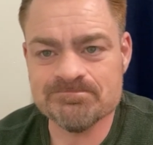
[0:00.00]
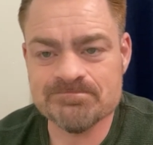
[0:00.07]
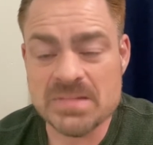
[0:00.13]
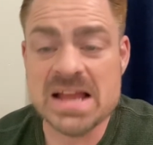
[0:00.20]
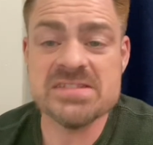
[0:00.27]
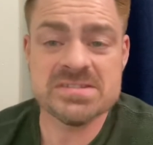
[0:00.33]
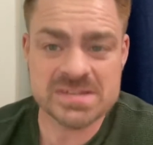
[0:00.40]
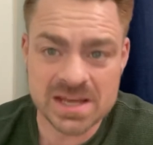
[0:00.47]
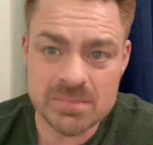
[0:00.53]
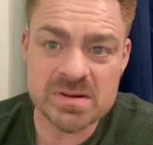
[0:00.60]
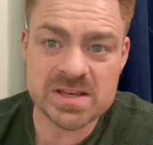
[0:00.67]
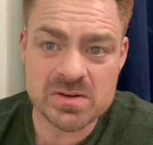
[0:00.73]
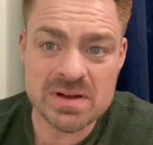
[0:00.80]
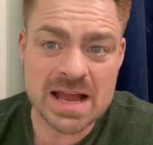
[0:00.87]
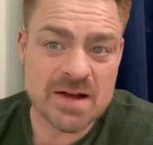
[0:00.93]
and some of
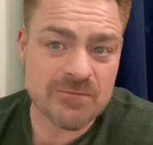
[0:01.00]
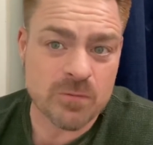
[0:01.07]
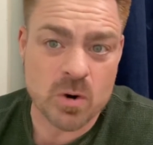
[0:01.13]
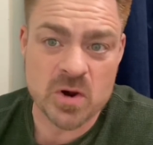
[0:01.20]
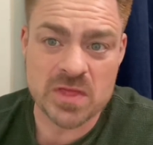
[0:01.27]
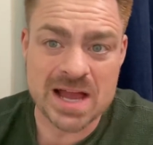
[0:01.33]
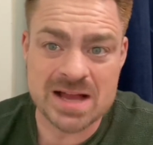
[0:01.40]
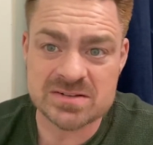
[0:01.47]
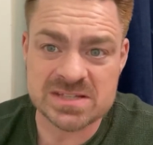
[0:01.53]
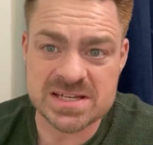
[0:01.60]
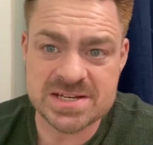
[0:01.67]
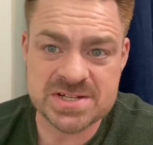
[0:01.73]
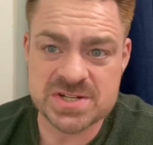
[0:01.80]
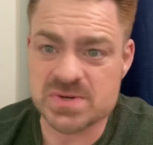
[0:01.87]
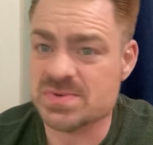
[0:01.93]
you got fourth house
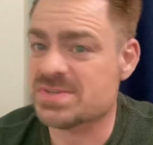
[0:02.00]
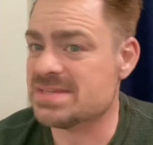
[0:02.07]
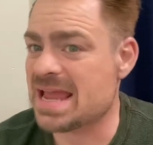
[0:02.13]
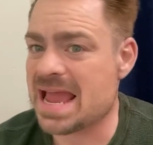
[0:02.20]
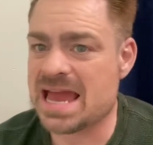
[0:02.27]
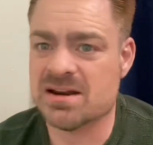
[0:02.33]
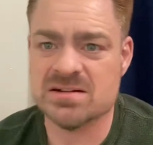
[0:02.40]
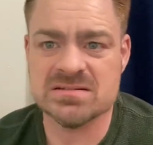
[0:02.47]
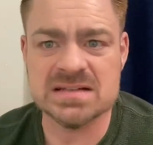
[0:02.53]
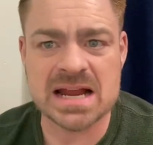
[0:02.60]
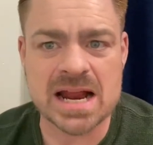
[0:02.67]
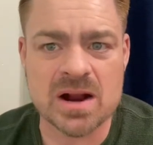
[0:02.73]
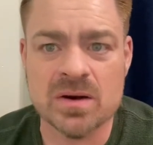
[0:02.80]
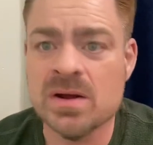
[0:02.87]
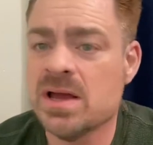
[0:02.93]
issues, Saturn
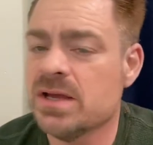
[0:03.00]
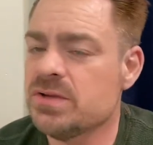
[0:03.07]
there,